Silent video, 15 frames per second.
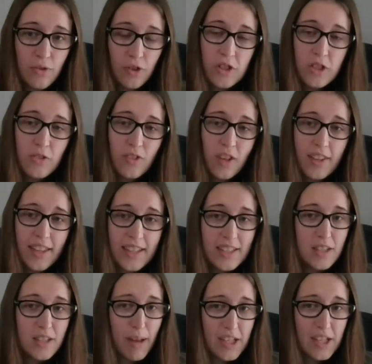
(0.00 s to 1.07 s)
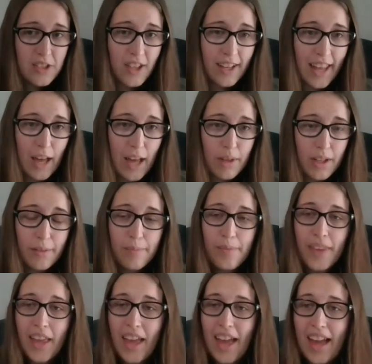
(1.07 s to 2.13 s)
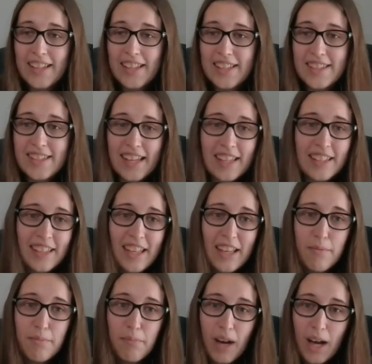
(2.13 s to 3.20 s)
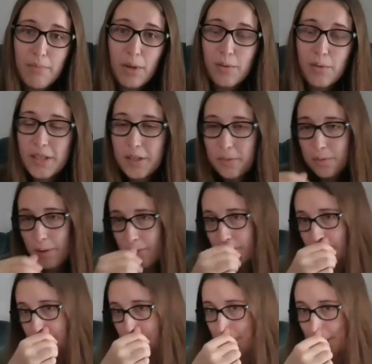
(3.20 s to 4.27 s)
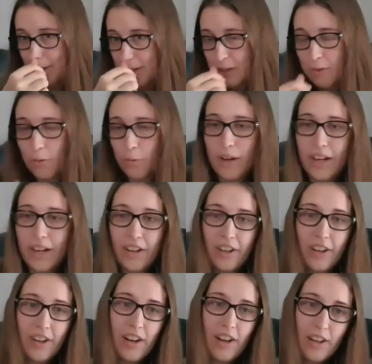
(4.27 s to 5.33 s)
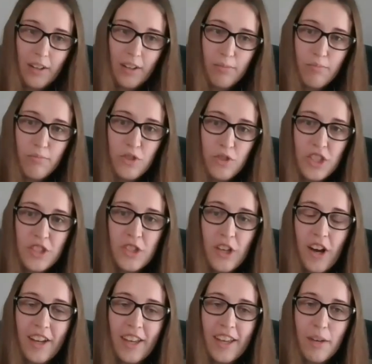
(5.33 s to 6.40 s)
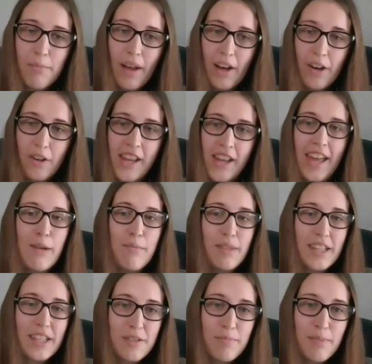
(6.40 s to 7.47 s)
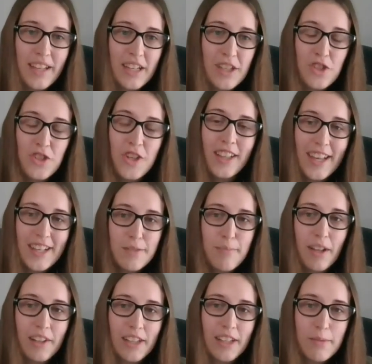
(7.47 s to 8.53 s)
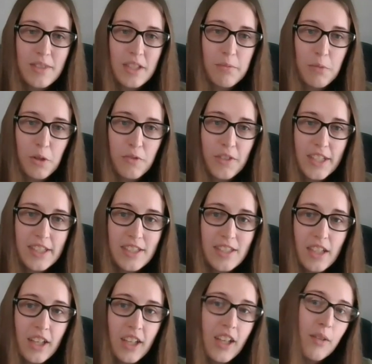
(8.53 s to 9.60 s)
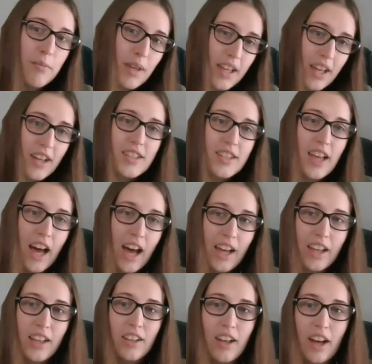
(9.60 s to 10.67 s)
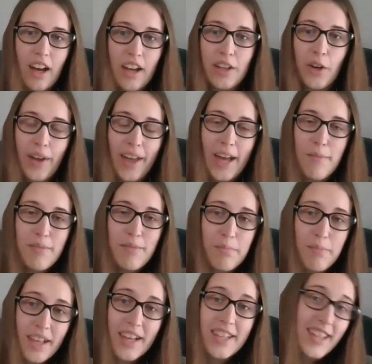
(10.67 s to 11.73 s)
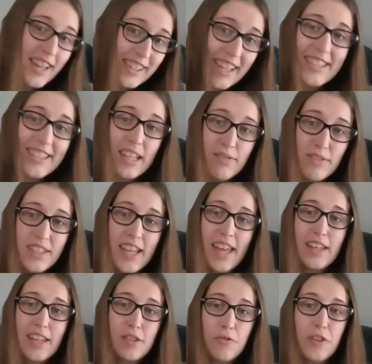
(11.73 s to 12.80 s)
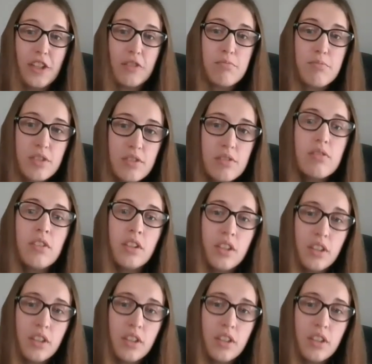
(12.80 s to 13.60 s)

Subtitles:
First of all, that it's based on Emma. And secondly, Mom always quotes the bit where she's talking about Hamlet because she likes Mel Gibson movies. Because I know Hamlet because I like David Tennant films.